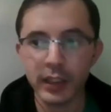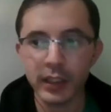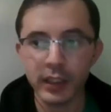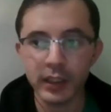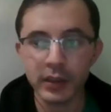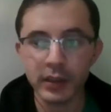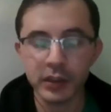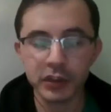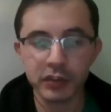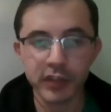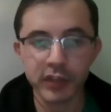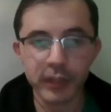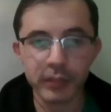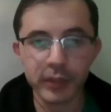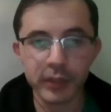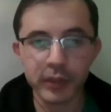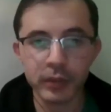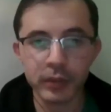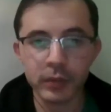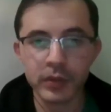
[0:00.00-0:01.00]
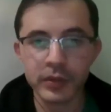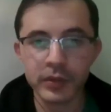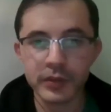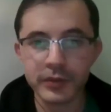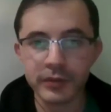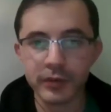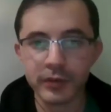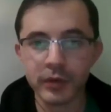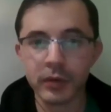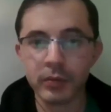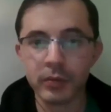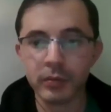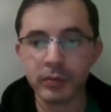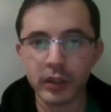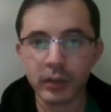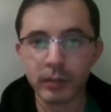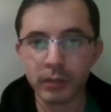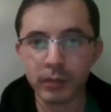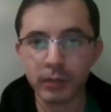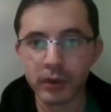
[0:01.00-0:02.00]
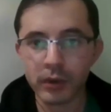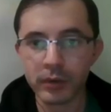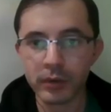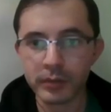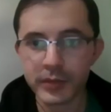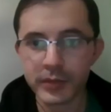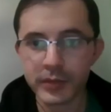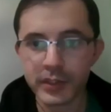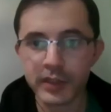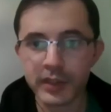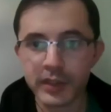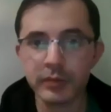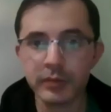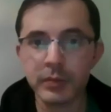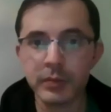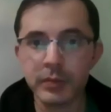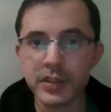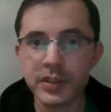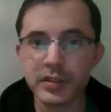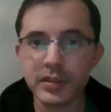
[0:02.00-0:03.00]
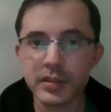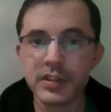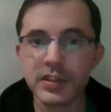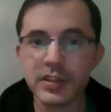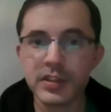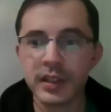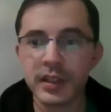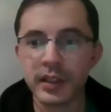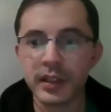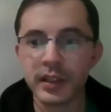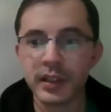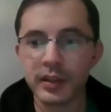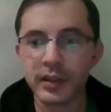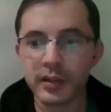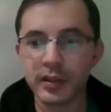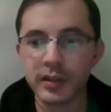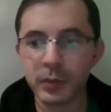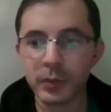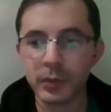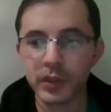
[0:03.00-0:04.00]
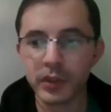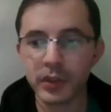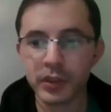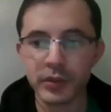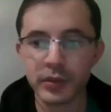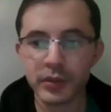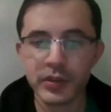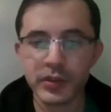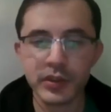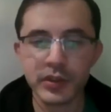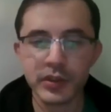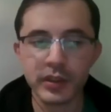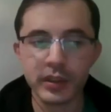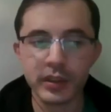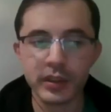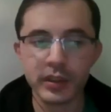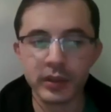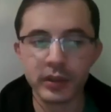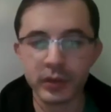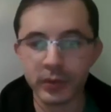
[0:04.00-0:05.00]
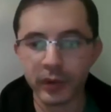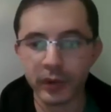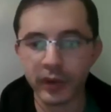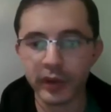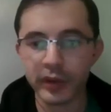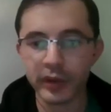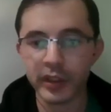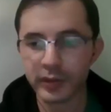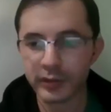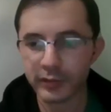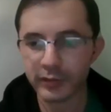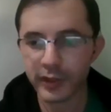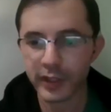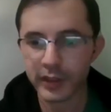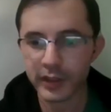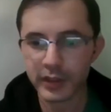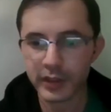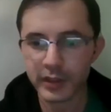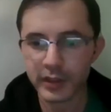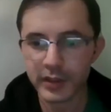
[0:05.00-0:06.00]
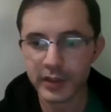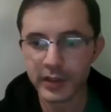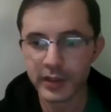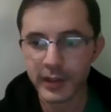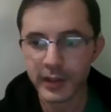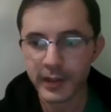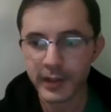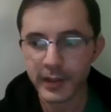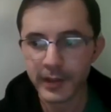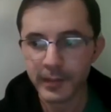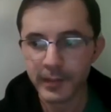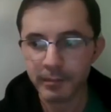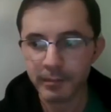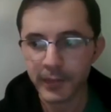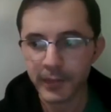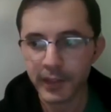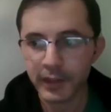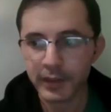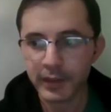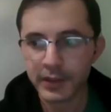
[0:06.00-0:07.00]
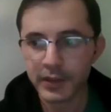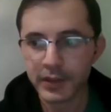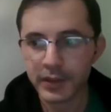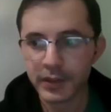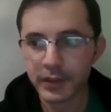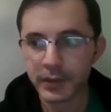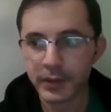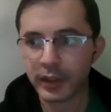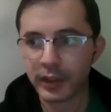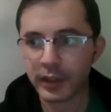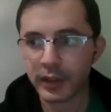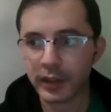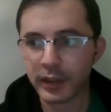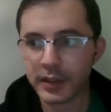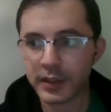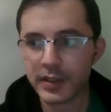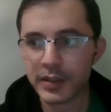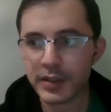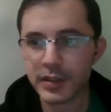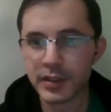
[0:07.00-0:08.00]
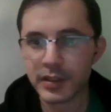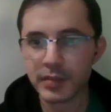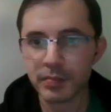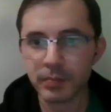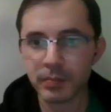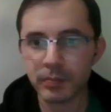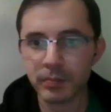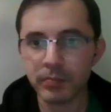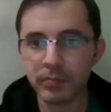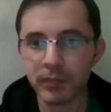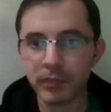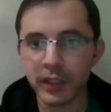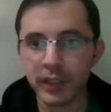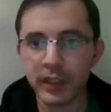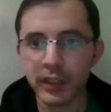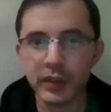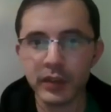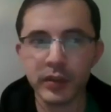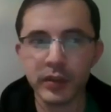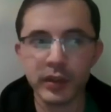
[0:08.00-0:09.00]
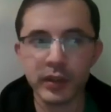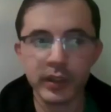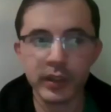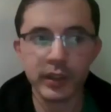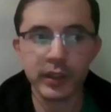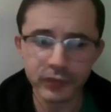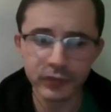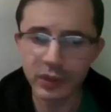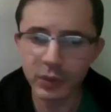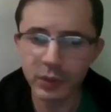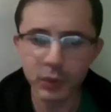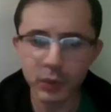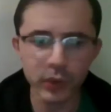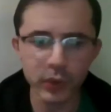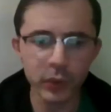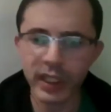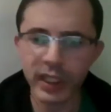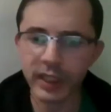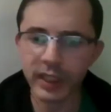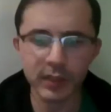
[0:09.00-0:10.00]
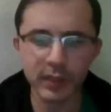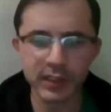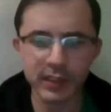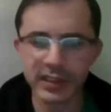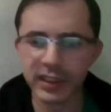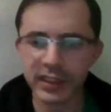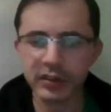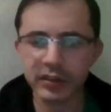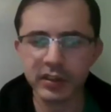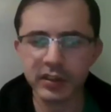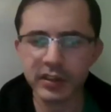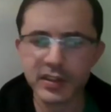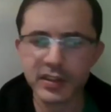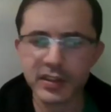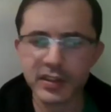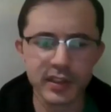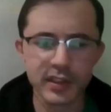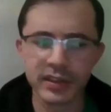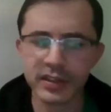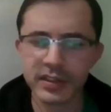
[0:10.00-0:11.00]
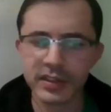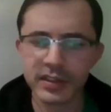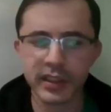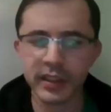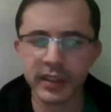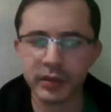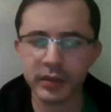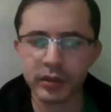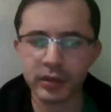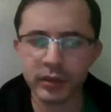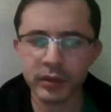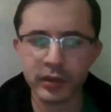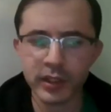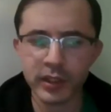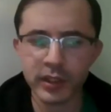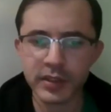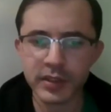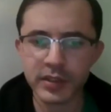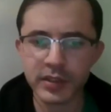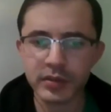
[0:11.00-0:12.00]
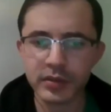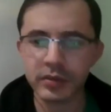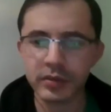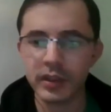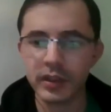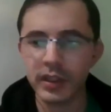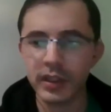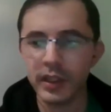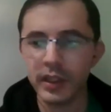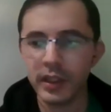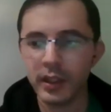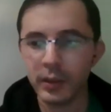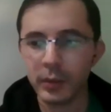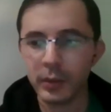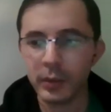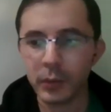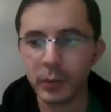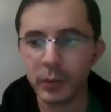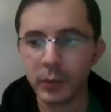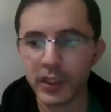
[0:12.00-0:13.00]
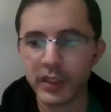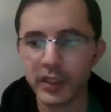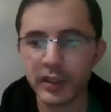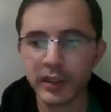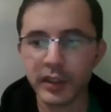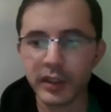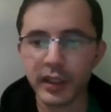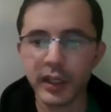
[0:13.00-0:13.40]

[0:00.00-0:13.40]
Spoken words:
shrapnel wounds from bombs and missiles that were used during the fightings. So this is mainly during when we had mass casualty incidents, and not only so. When we didn't have